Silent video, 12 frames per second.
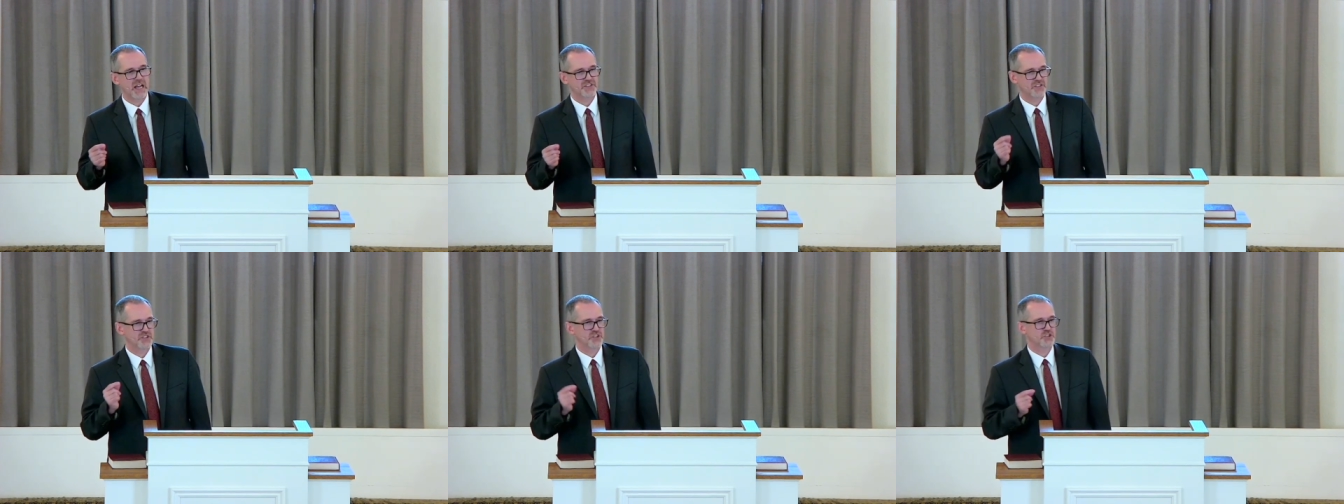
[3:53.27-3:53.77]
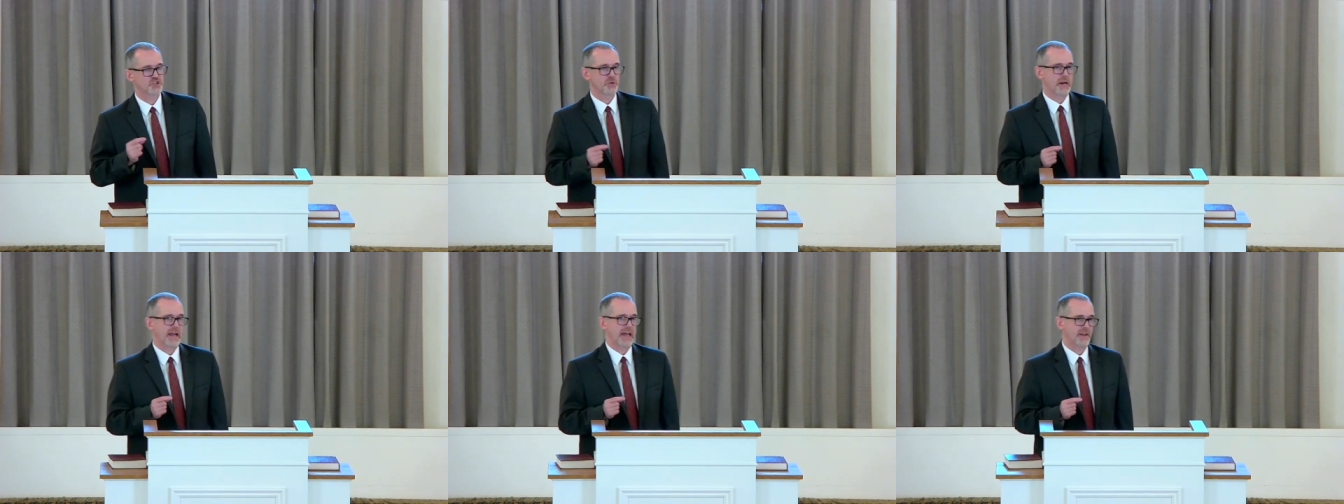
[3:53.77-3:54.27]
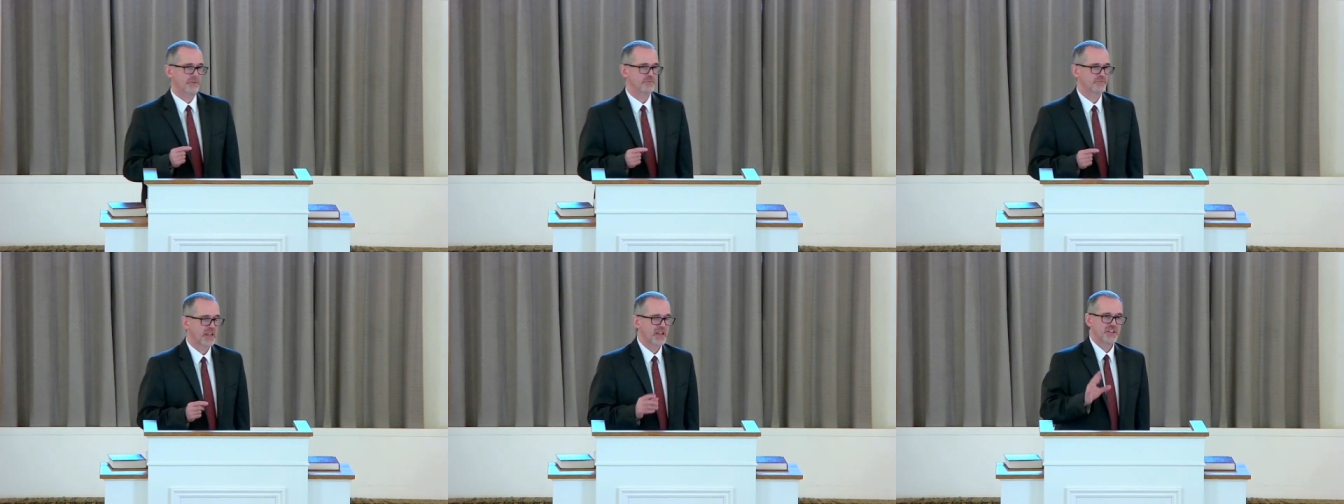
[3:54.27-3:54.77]
us astray.
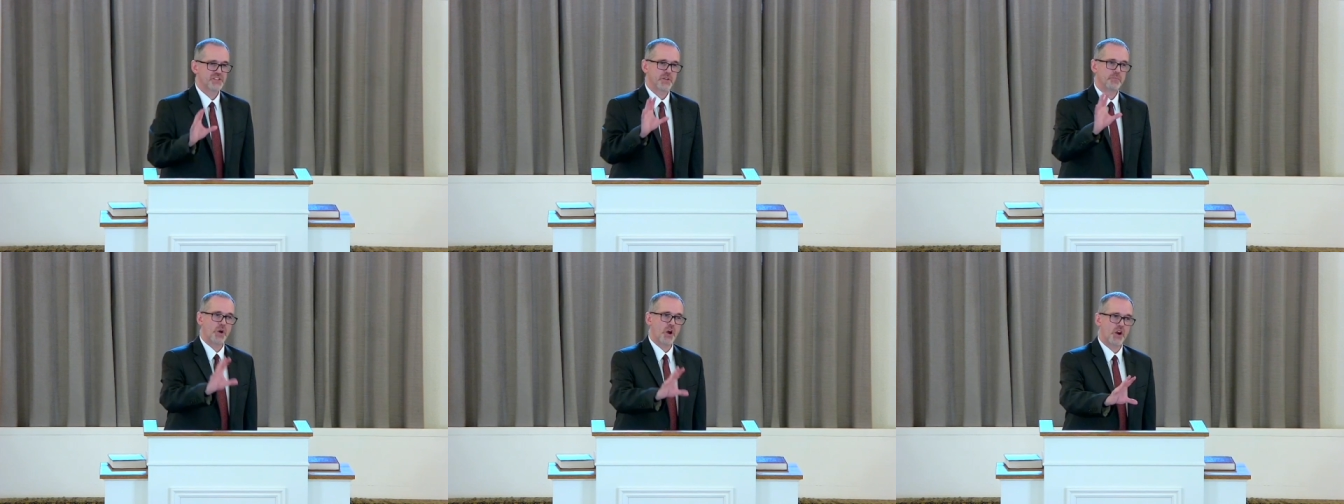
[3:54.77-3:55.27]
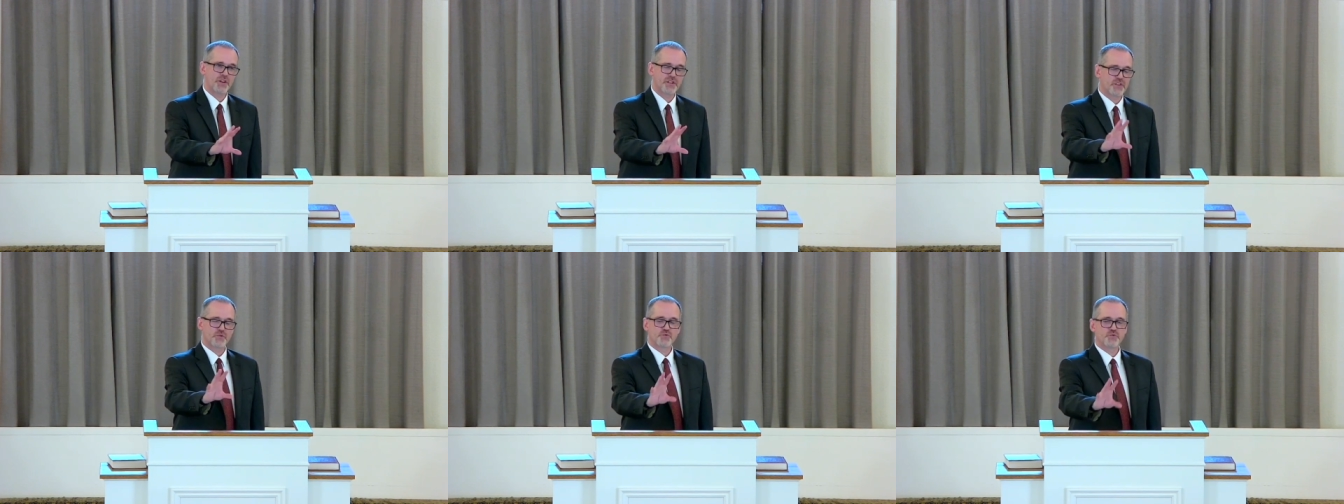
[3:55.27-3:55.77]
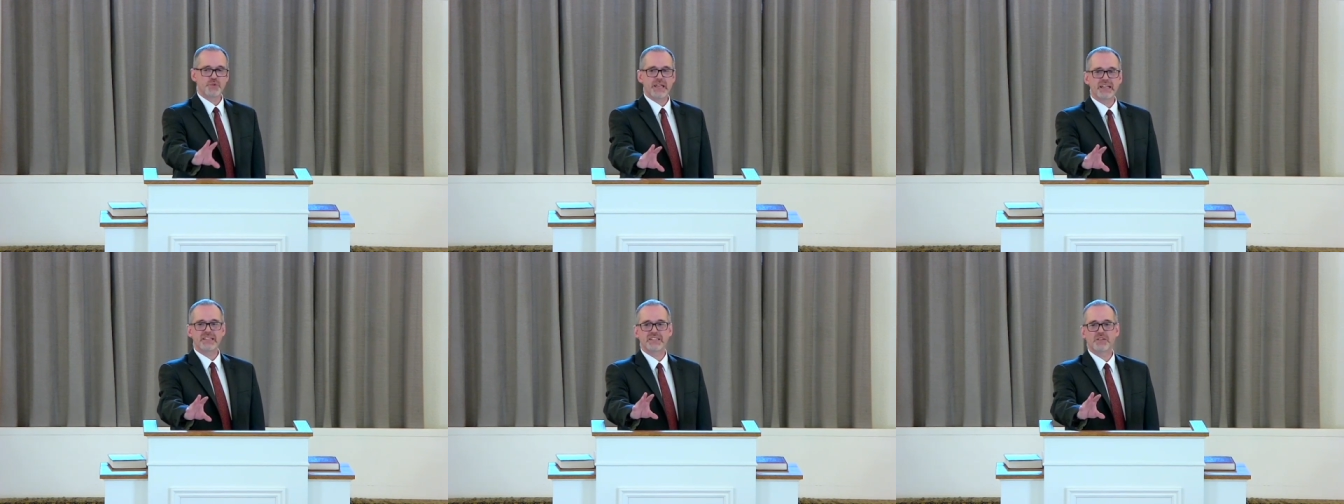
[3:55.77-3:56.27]
See, part of the
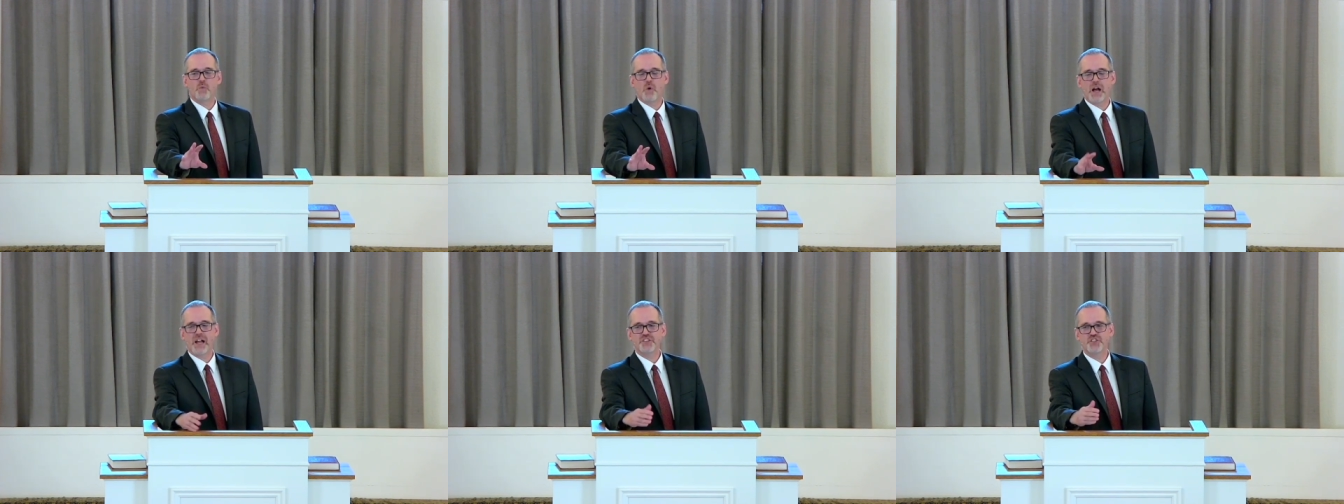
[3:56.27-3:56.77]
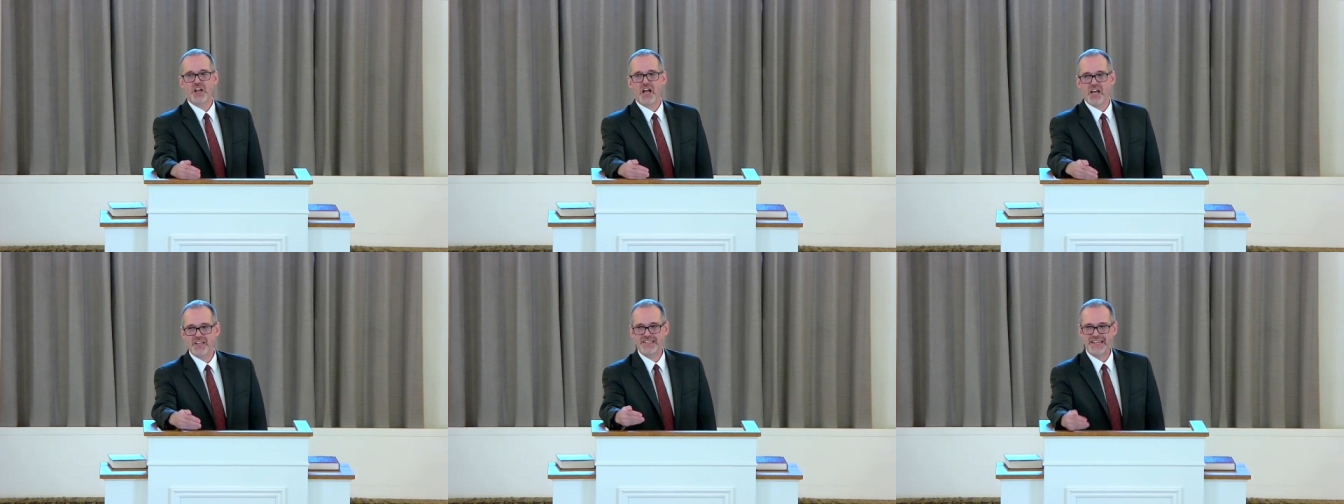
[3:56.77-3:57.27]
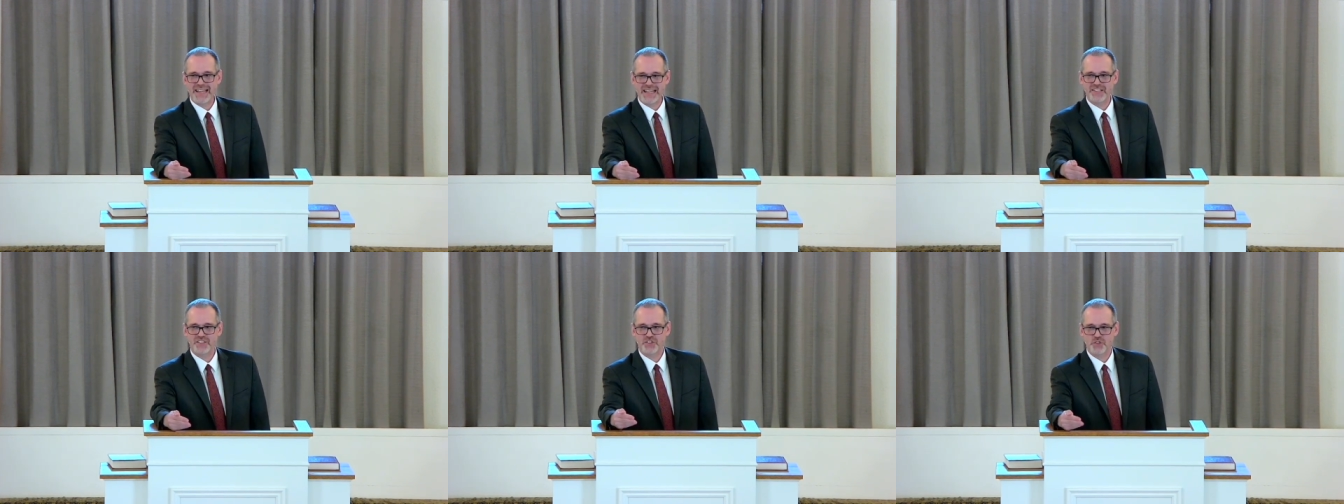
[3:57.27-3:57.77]
reason why John
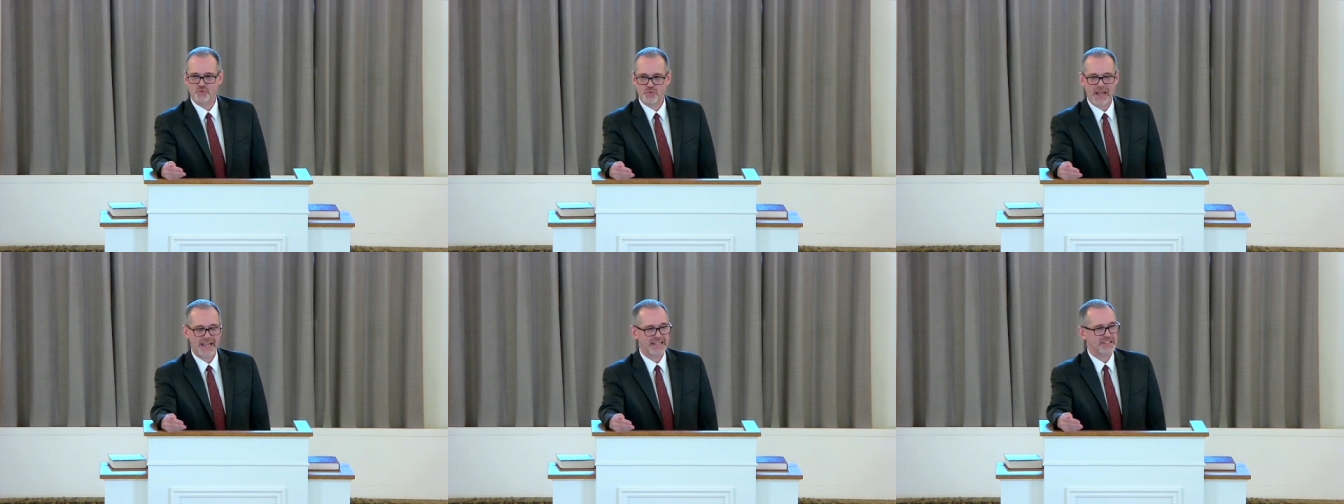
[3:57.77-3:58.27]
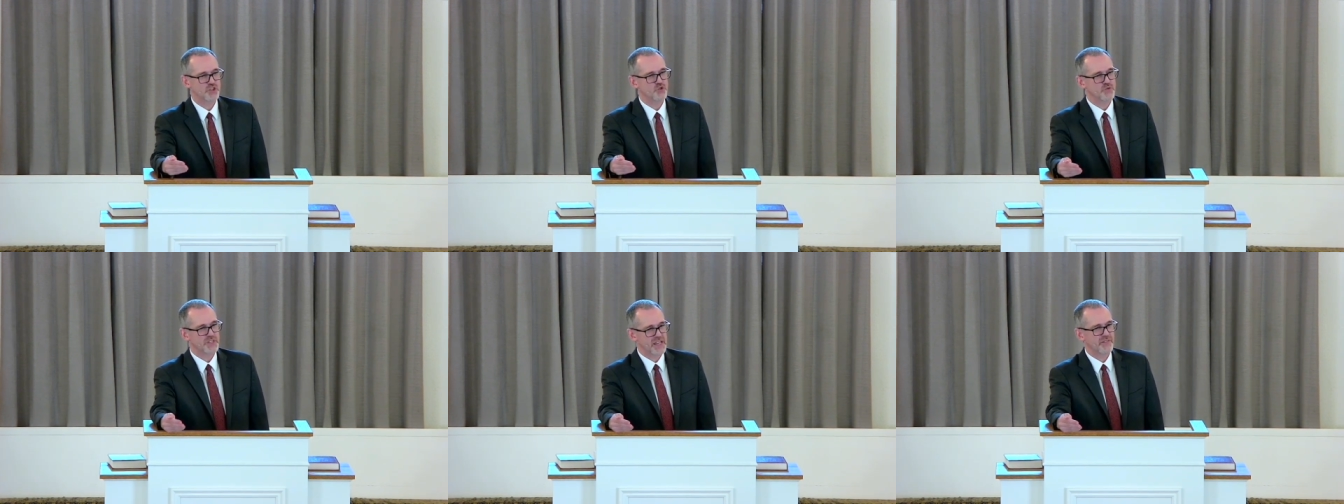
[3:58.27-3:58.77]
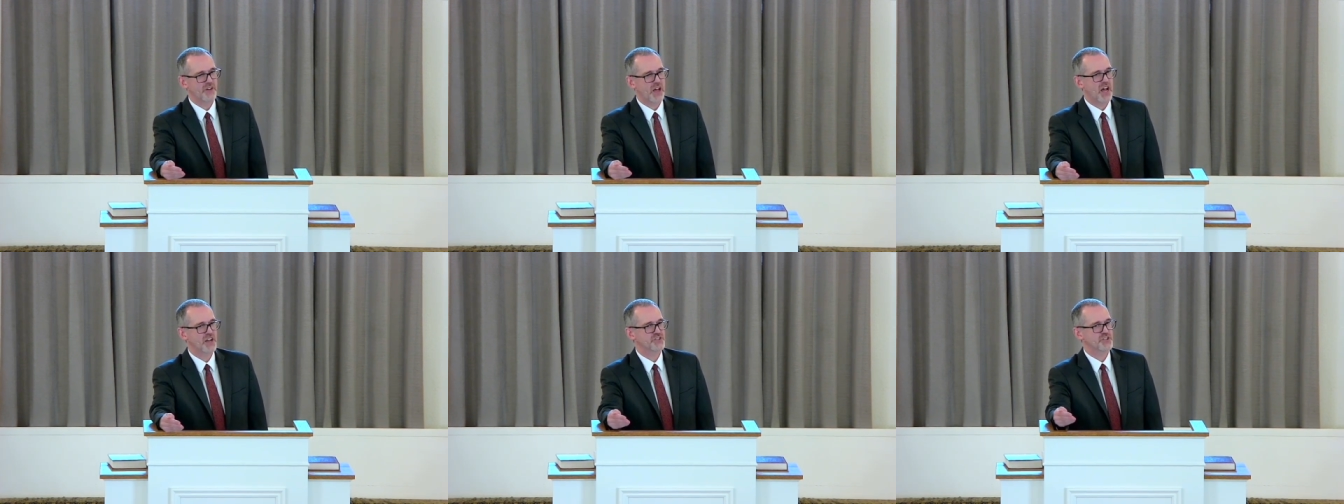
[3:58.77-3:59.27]
needs to write to give
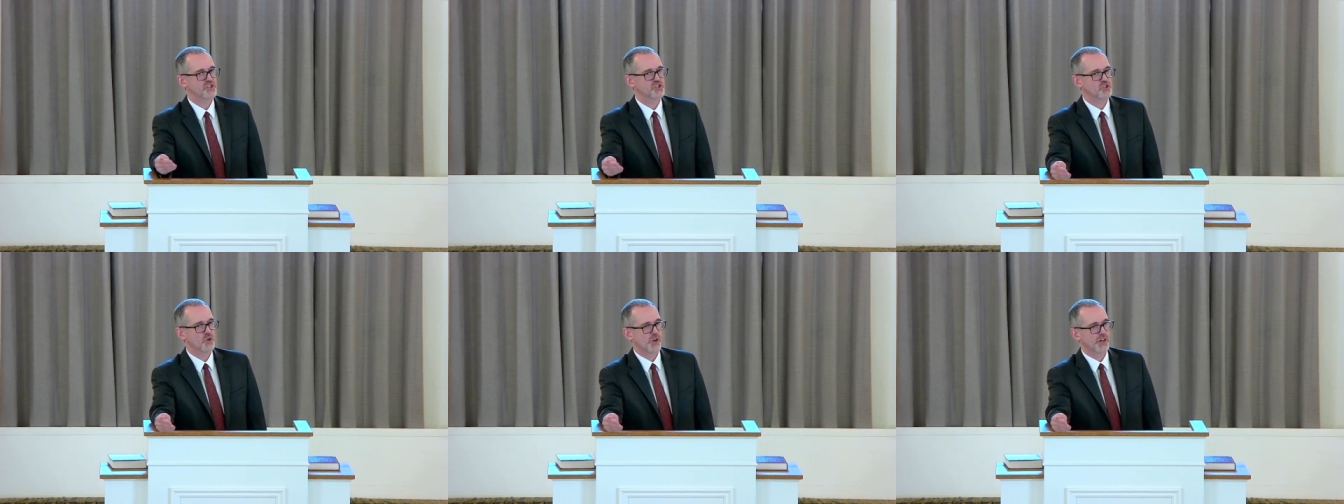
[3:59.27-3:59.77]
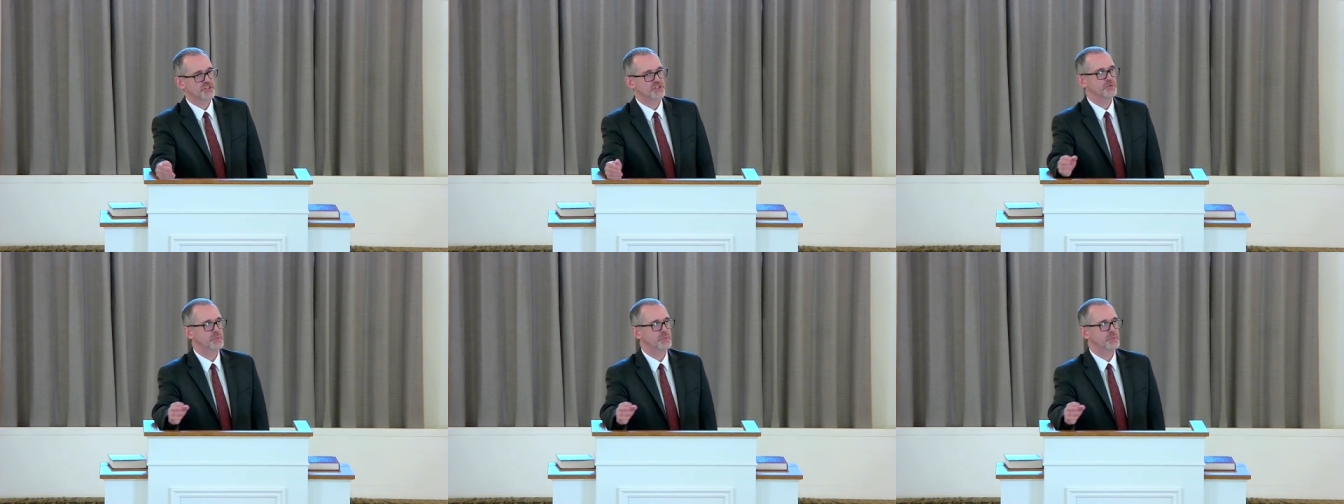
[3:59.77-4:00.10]
us assurance is